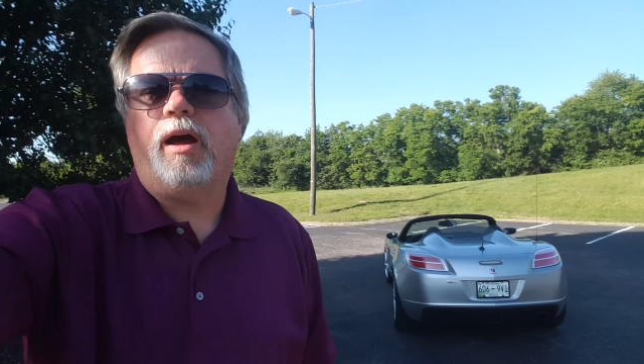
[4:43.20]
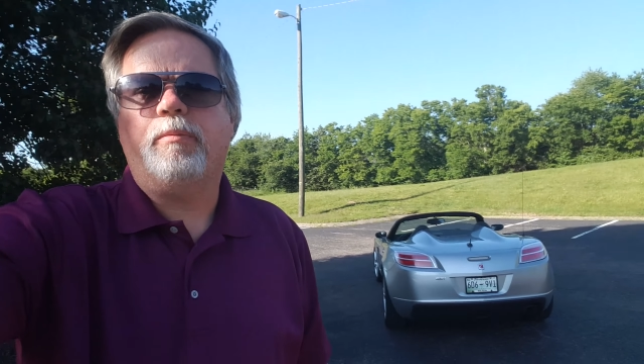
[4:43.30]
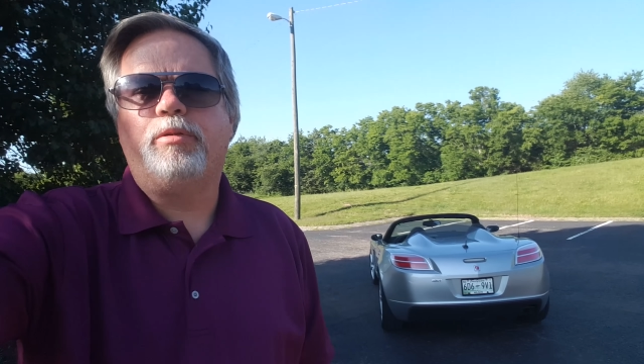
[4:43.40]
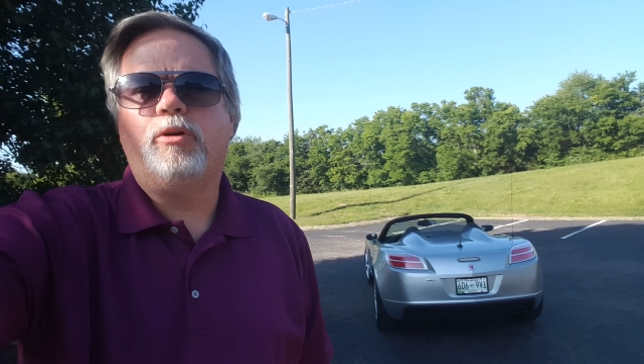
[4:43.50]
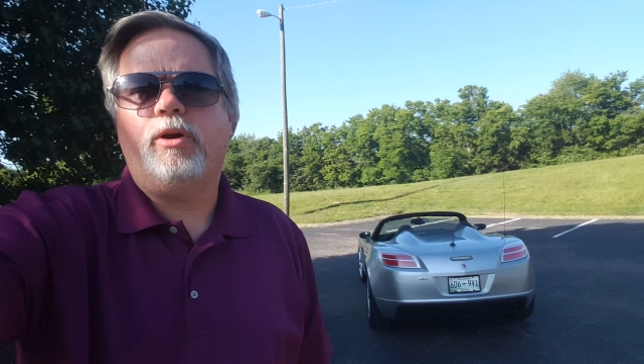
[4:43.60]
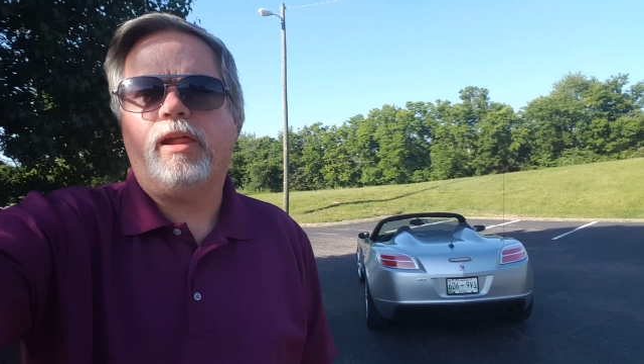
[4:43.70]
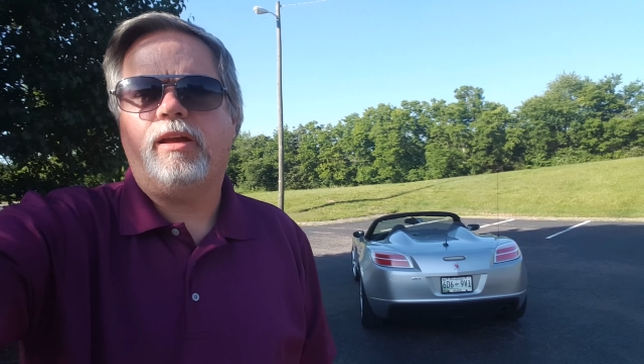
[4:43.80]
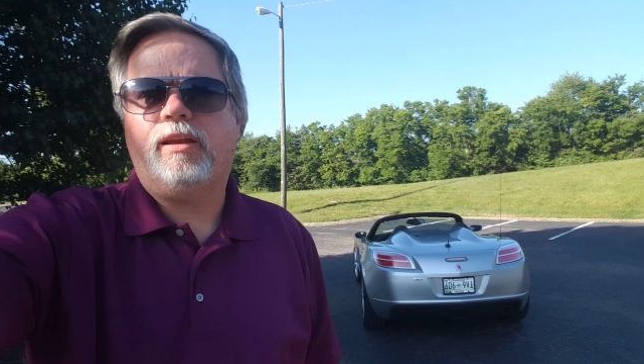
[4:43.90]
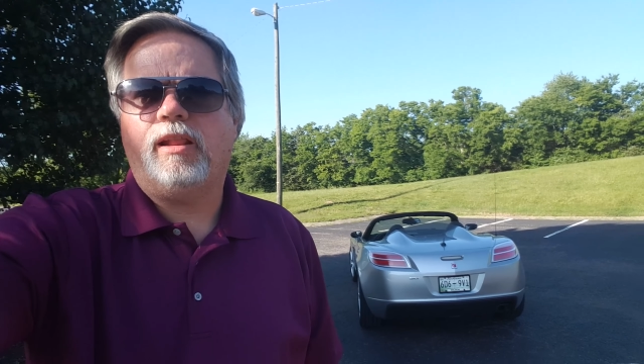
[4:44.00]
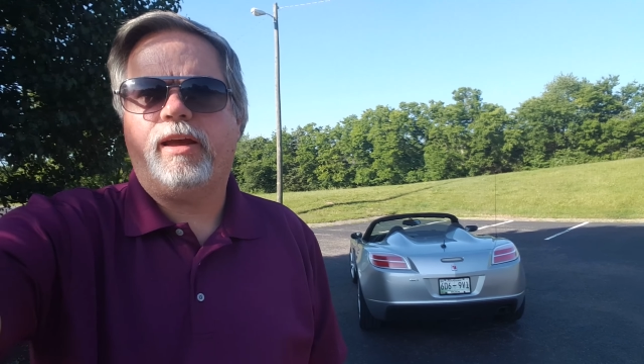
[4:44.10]
blue
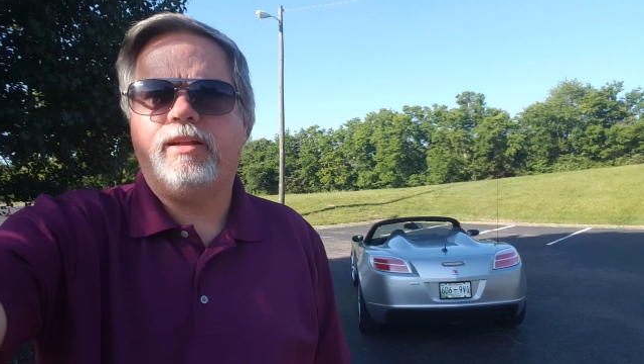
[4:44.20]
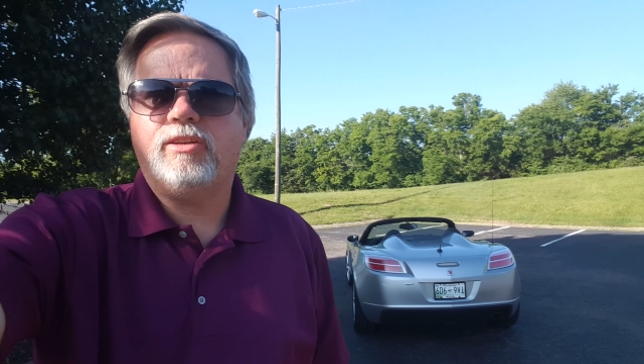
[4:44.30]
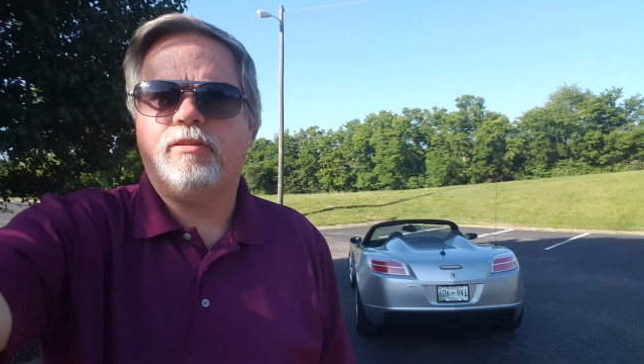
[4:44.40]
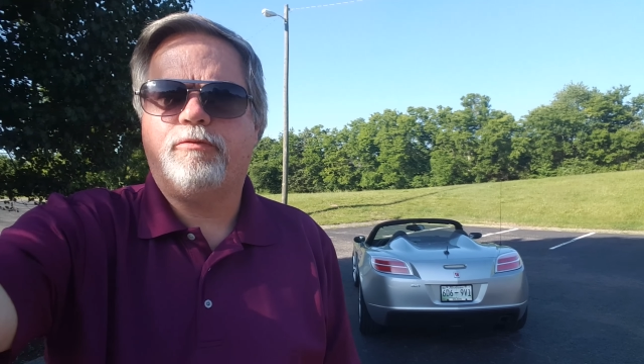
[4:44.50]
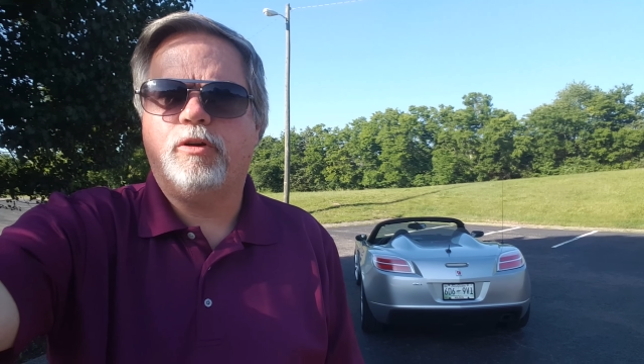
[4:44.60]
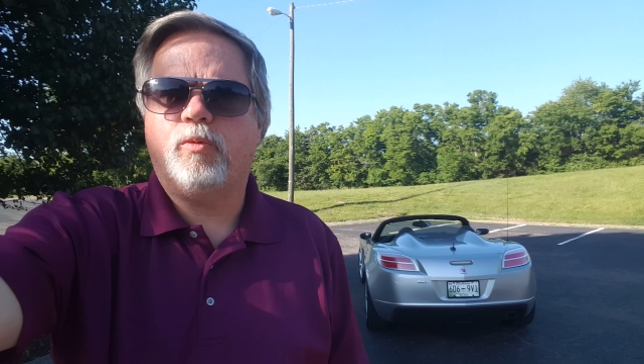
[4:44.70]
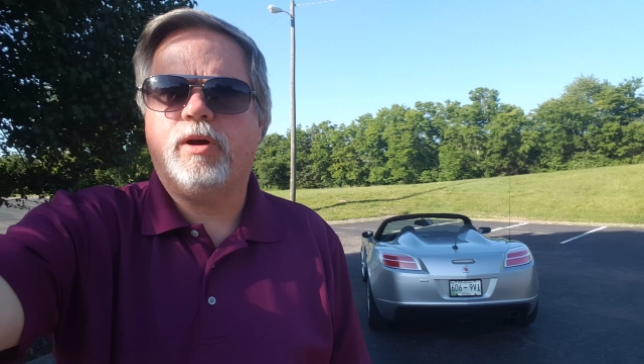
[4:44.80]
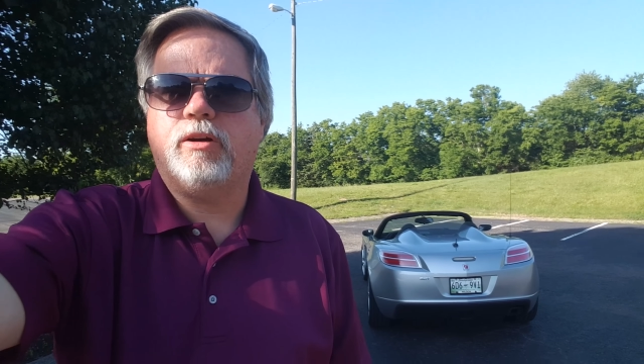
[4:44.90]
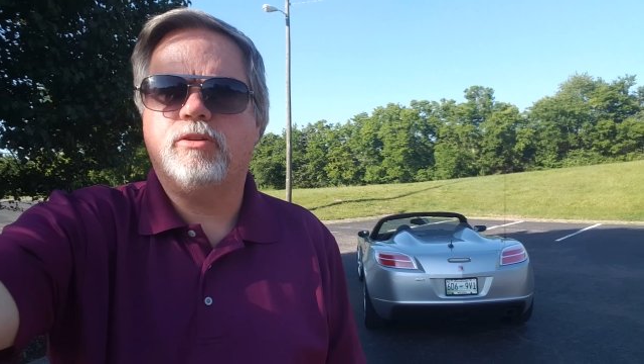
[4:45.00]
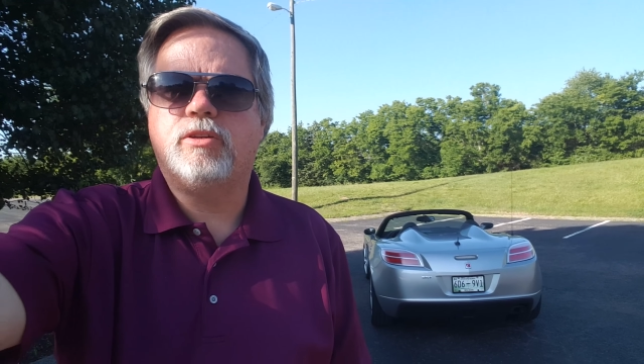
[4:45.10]
LED lights in the
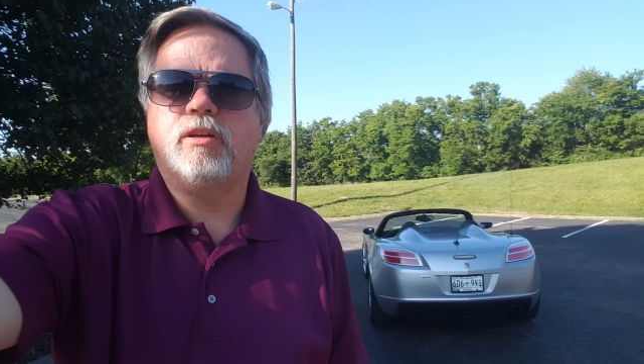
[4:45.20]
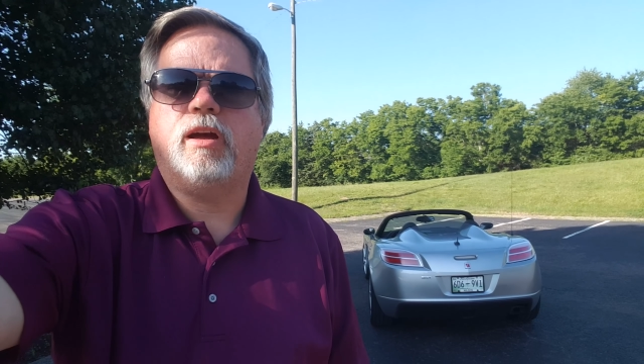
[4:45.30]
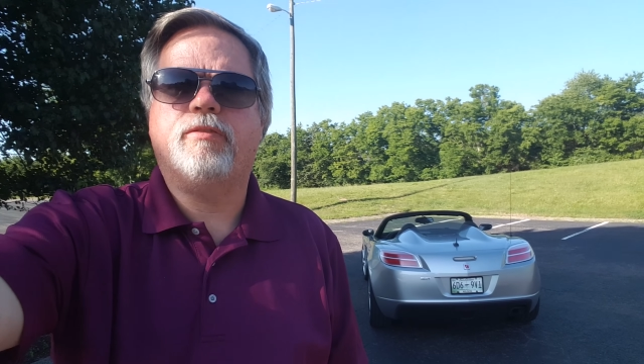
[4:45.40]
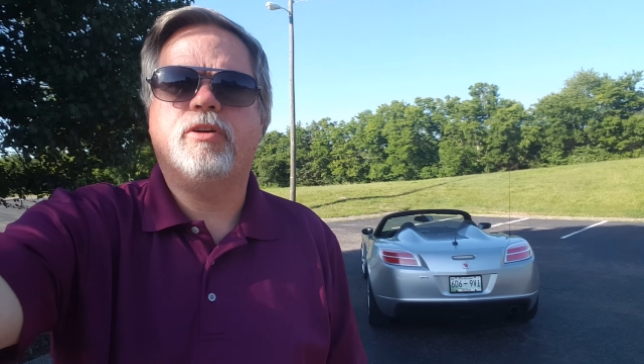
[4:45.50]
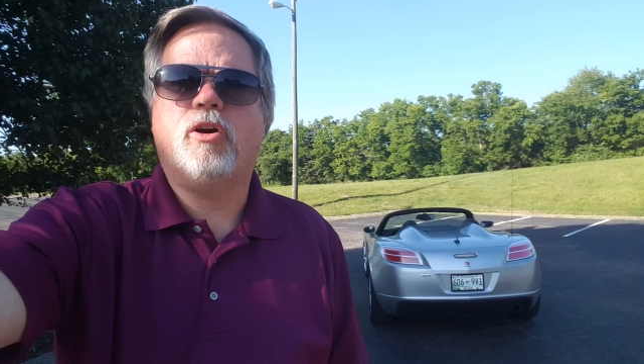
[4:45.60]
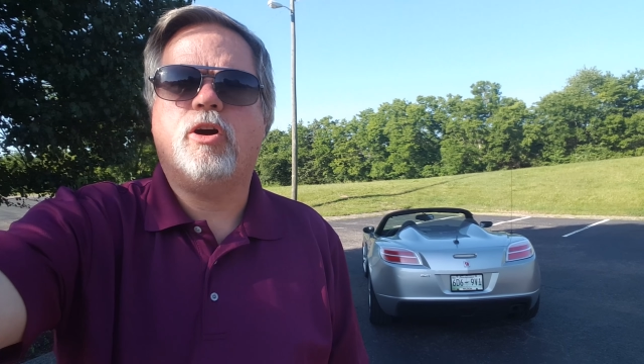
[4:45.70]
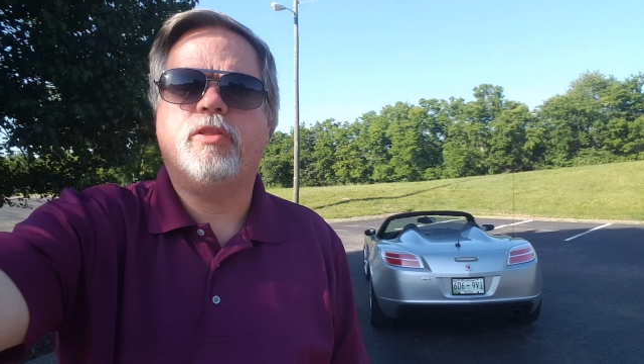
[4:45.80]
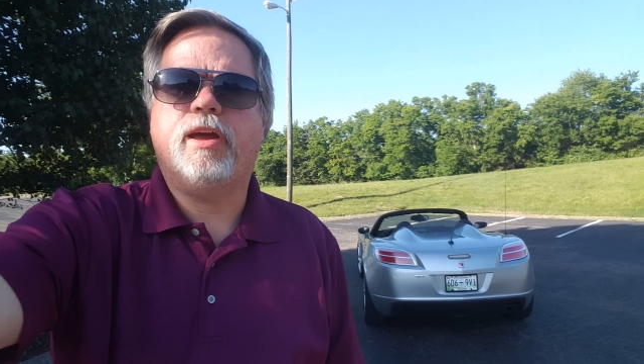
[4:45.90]
footwells of the car.